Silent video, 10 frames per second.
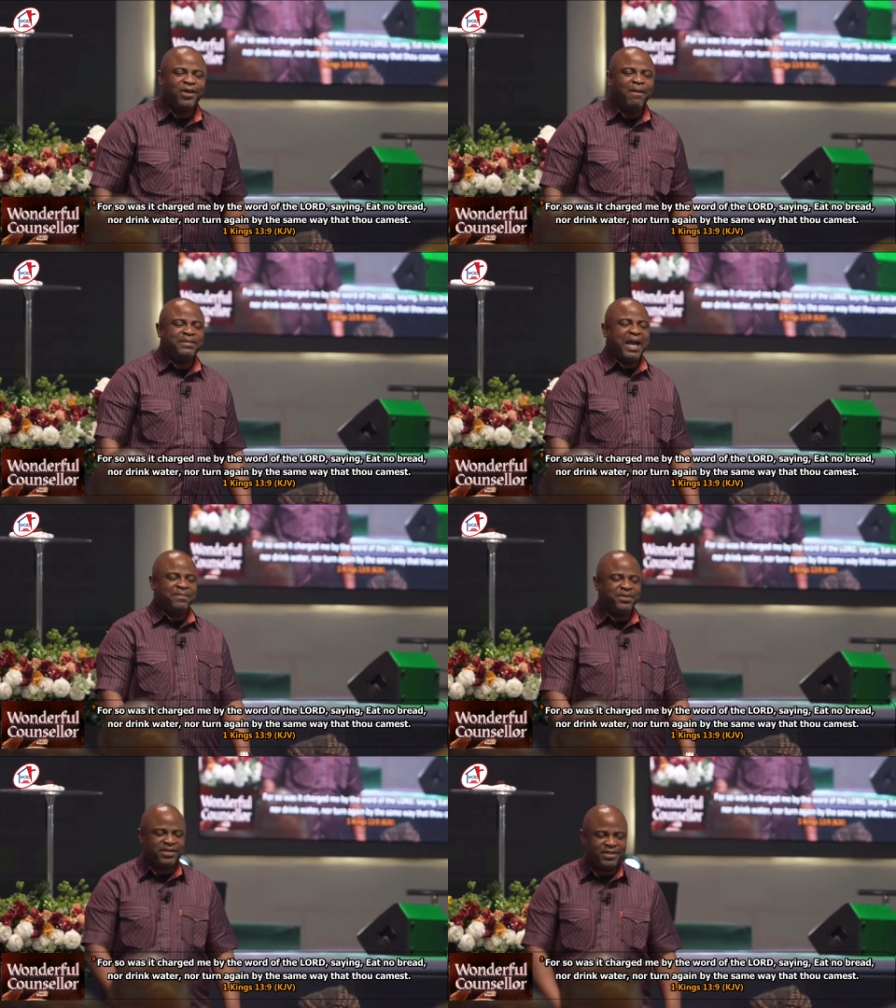
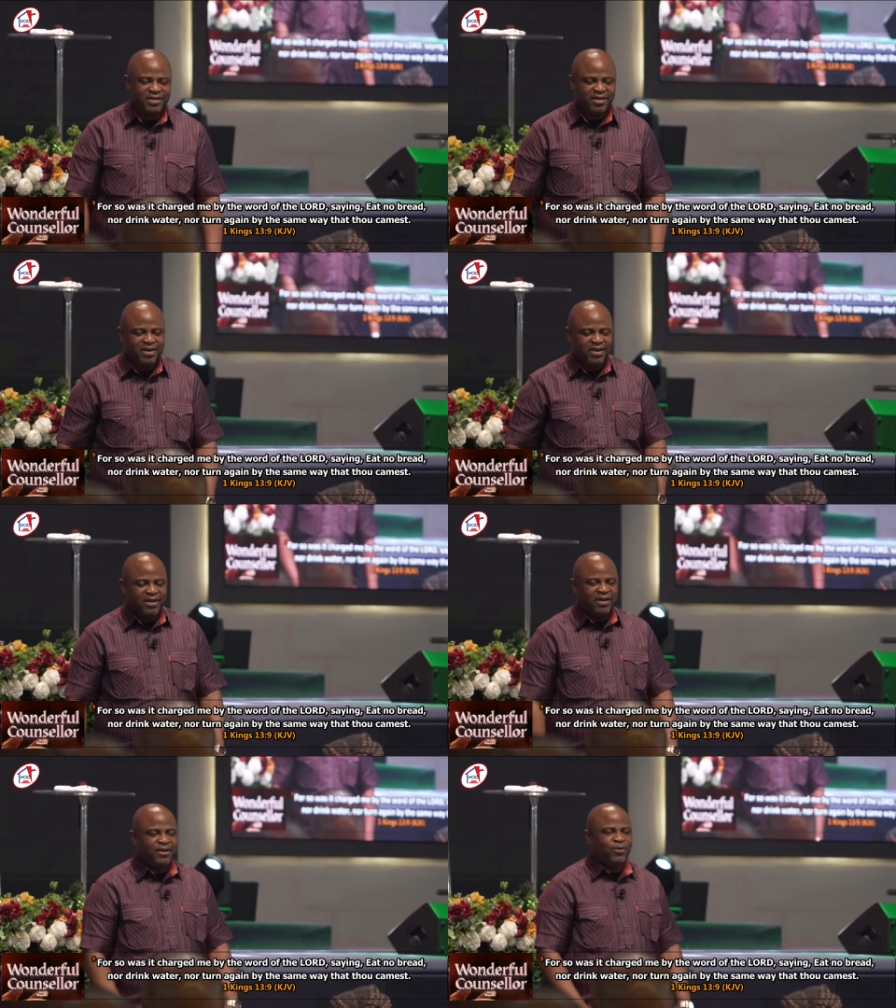sometimes
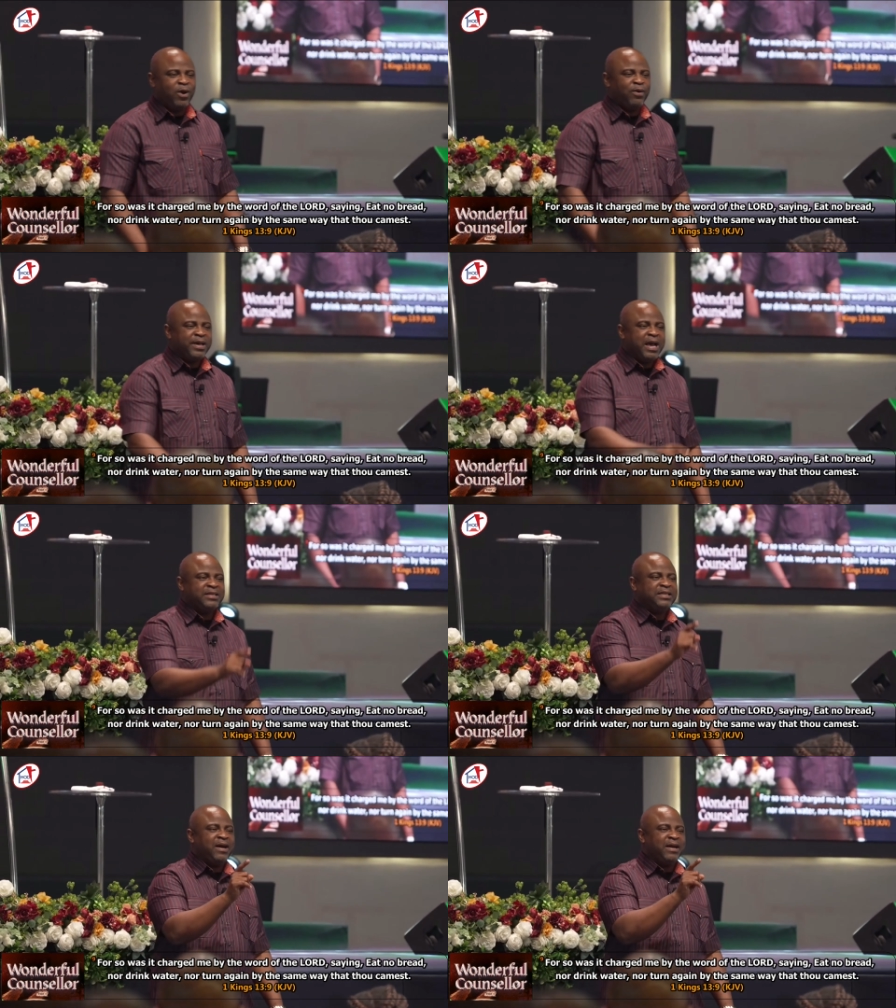you want to
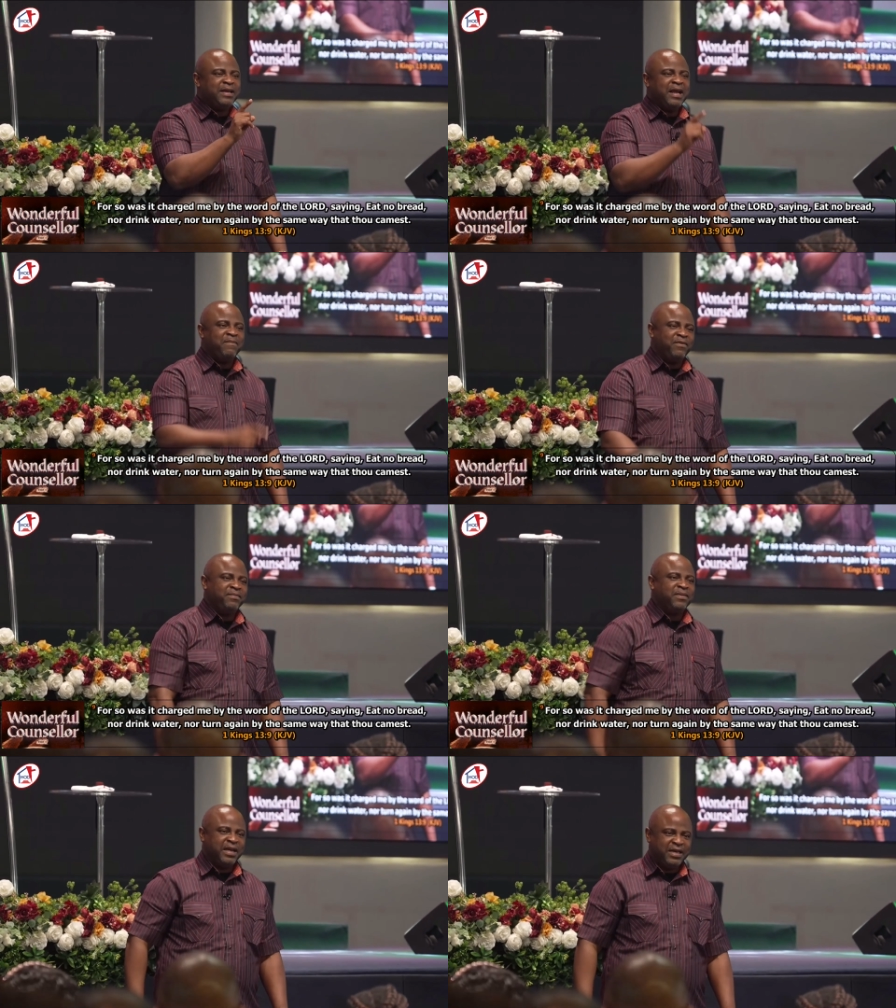cast out a
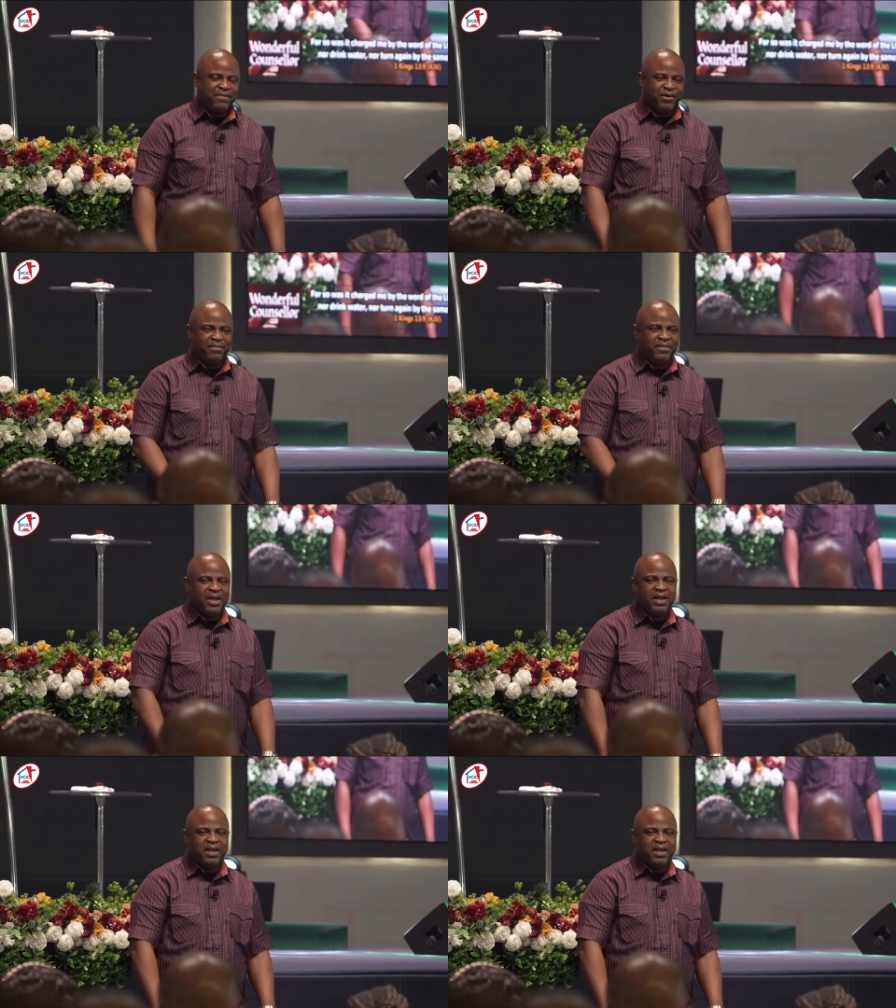demon. A demon.